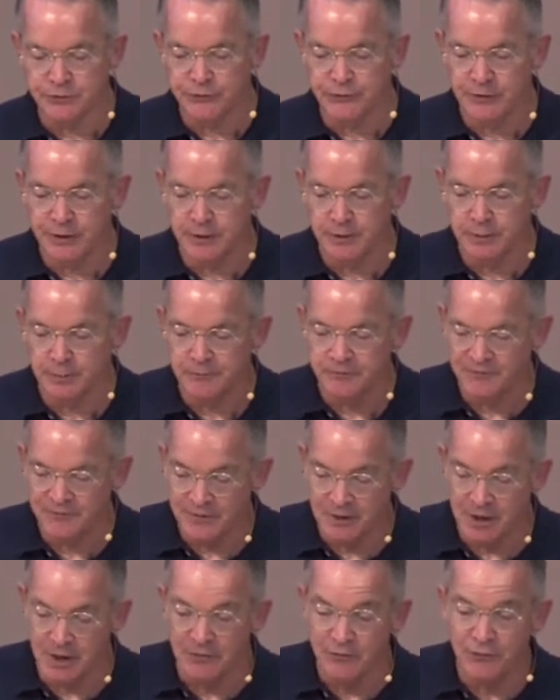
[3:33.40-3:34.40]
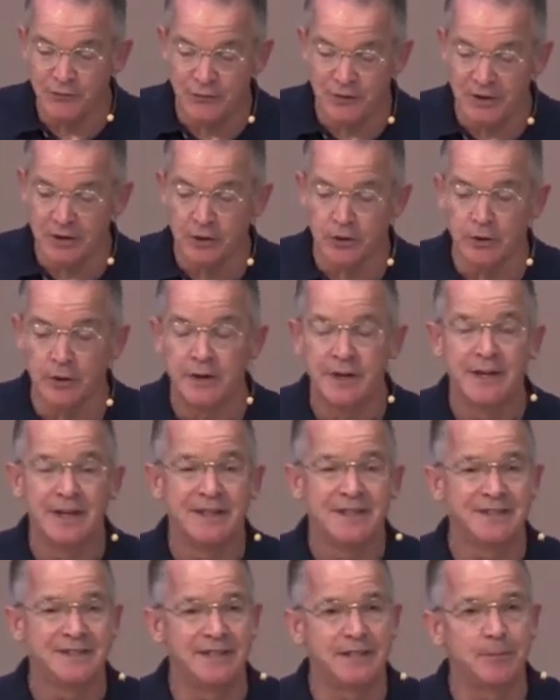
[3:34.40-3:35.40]
Fear,
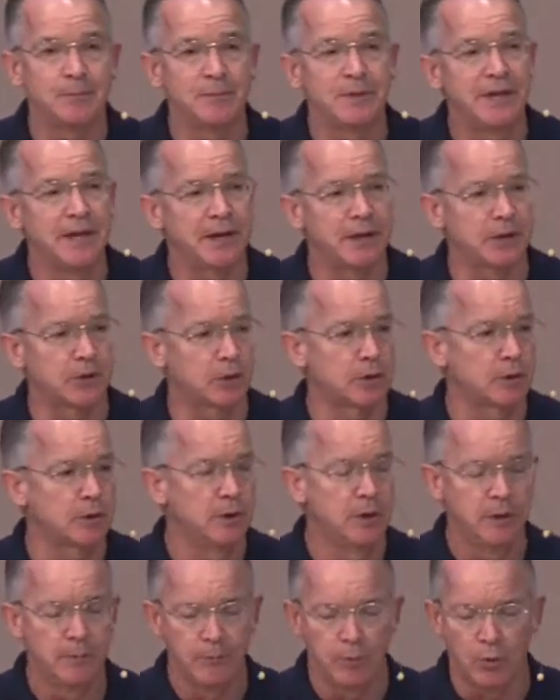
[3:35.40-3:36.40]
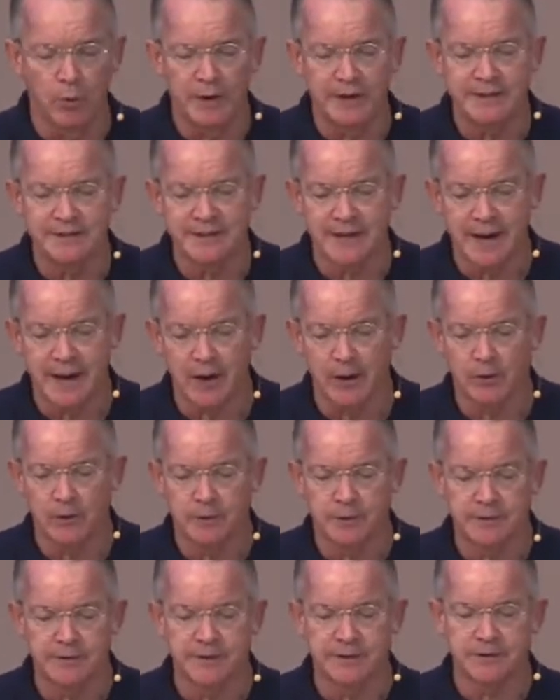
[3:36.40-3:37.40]
Tim Keller points out
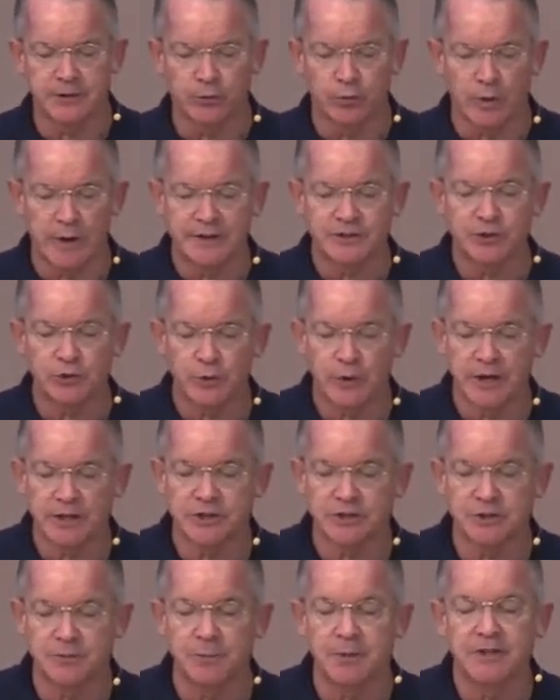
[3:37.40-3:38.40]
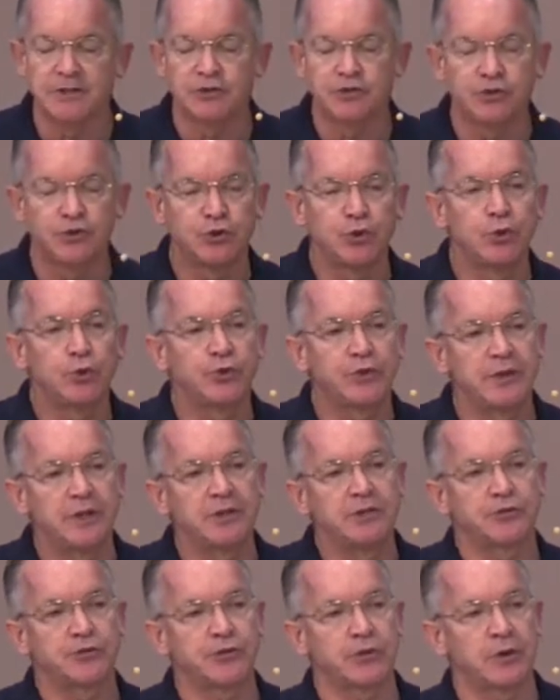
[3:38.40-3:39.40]
that the resurrection means two
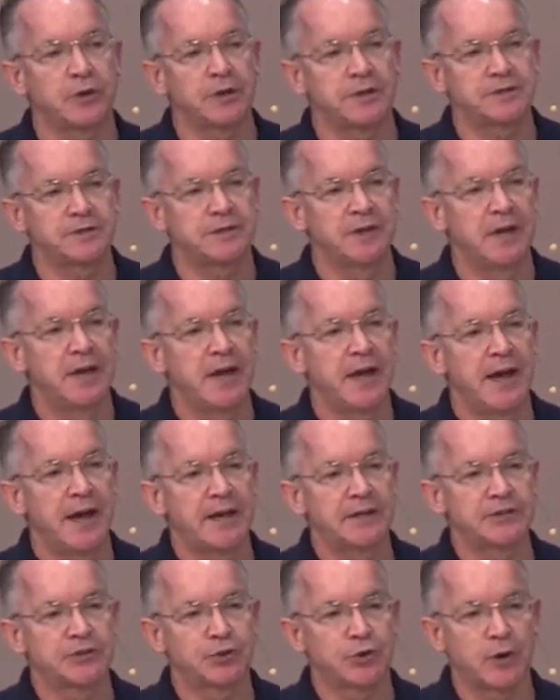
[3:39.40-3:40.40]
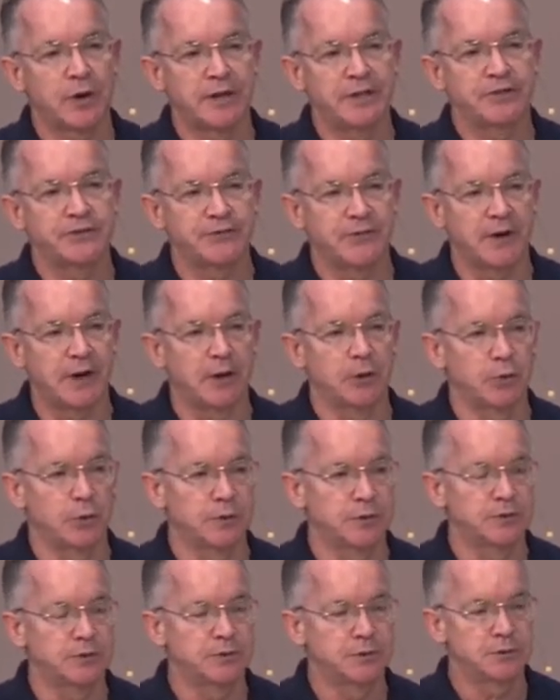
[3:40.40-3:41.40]
things for us as Christ
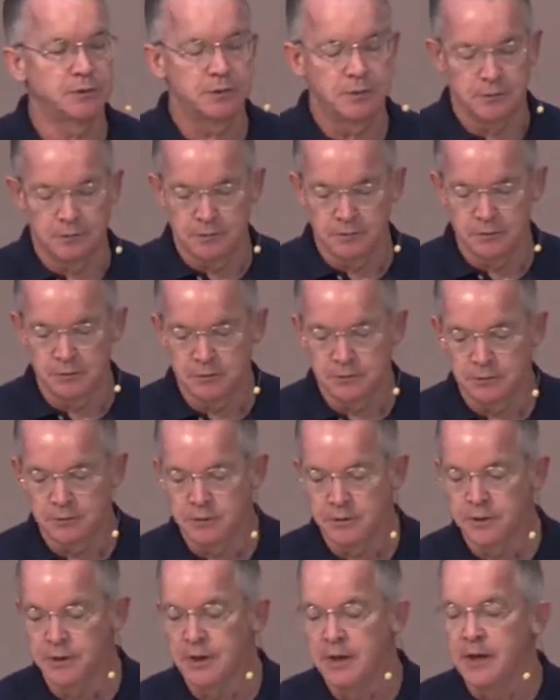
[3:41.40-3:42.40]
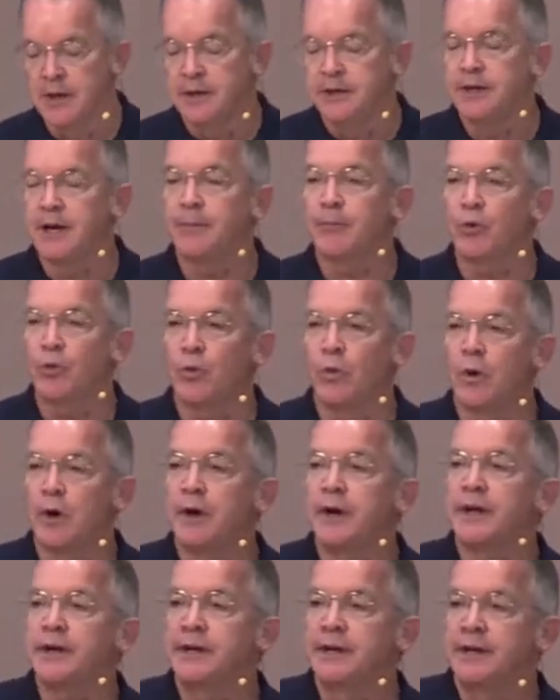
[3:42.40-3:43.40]
followers. Number
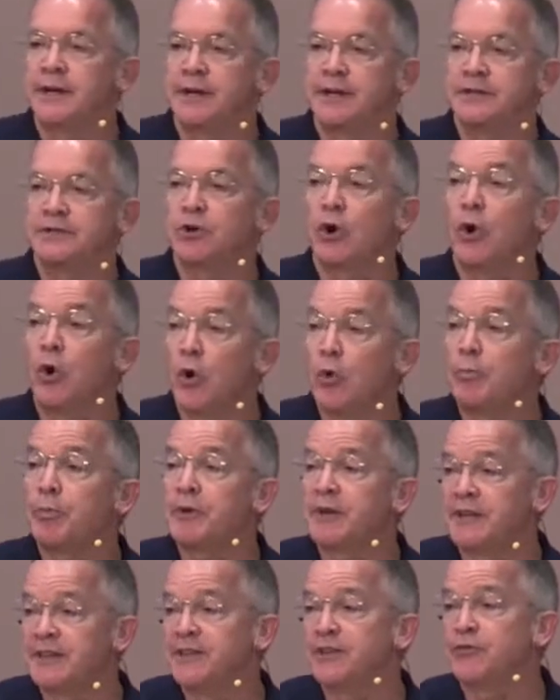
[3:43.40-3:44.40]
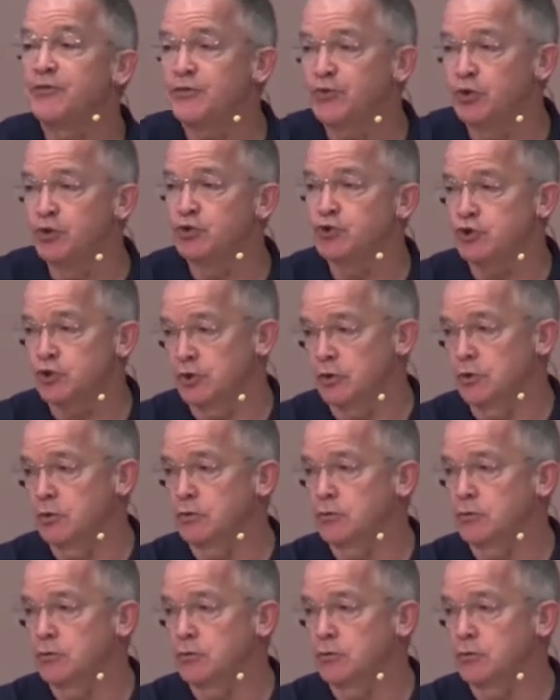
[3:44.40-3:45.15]
one is hope in the future.